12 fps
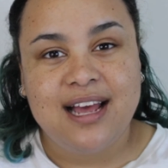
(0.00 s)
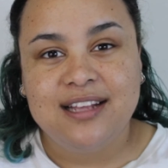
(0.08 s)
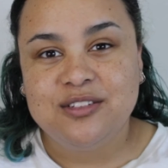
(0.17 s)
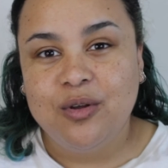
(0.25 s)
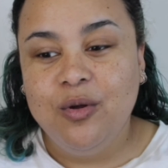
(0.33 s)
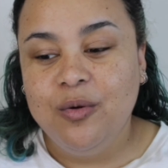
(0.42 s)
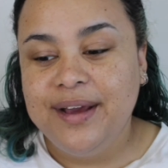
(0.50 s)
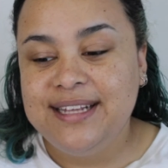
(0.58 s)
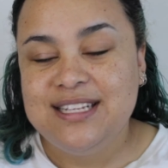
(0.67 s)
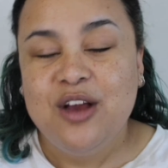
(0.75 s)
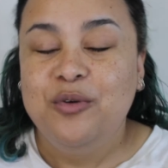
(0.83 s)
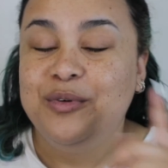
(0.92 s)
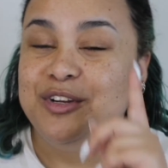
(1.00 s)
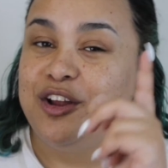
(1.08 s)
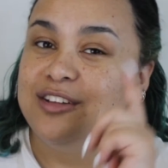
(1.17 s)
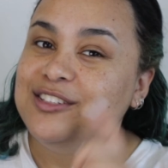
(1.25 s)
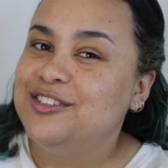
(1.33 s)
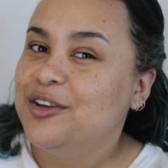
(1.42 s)
As always, we're
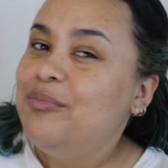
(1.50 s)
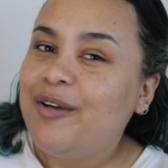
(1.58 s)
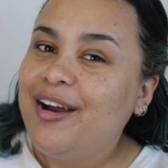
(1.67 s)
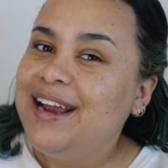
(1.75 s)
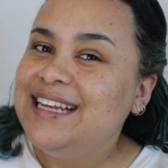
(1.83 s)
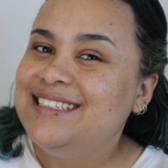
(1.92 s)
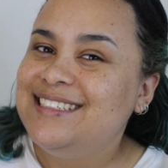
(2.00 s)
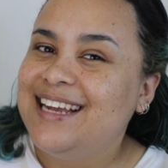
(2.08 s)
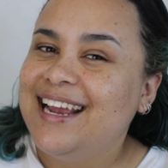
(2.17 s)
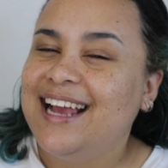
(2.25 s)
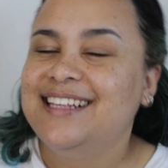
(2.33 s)
not soap browing today,